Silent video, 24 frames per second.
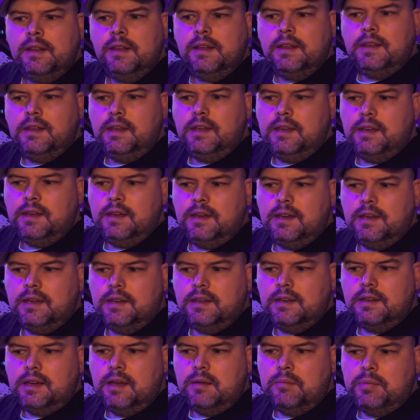
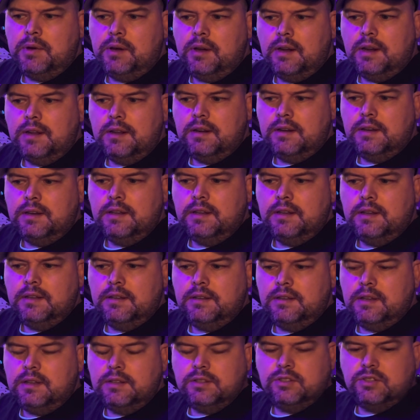and I bought it,
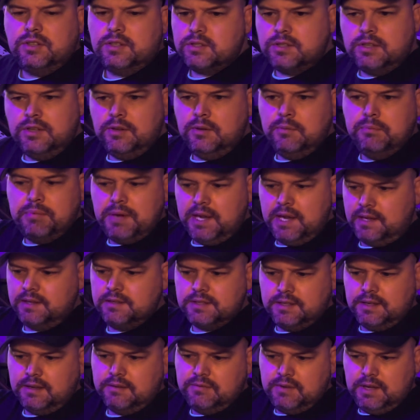it just to do
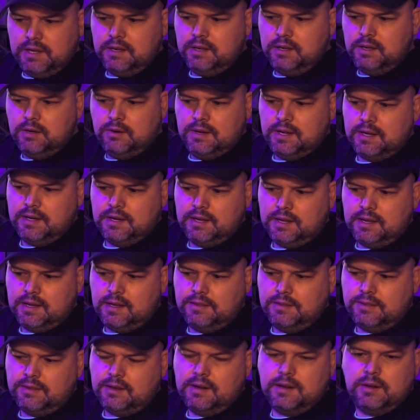basic video editing.
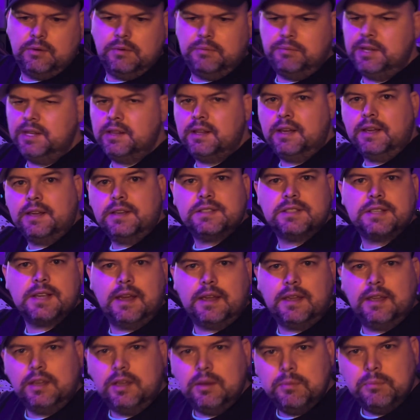I thought it would be like a
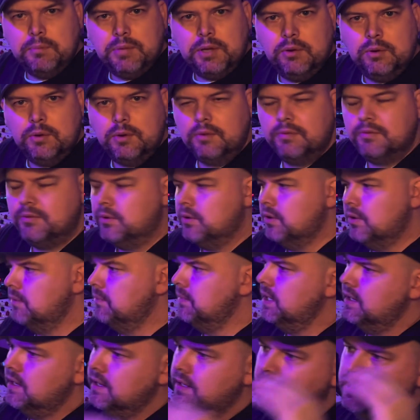second computer for
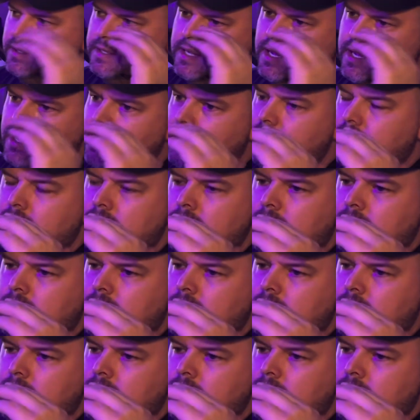me. I could take